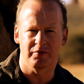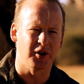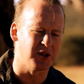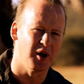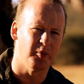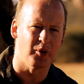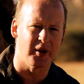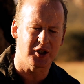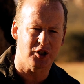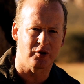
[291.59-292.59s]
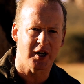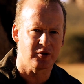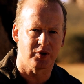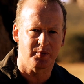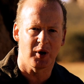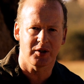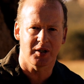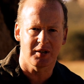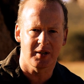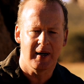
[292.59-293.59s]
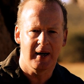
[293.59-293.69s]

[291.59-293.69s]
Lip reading: For example, their stress responses,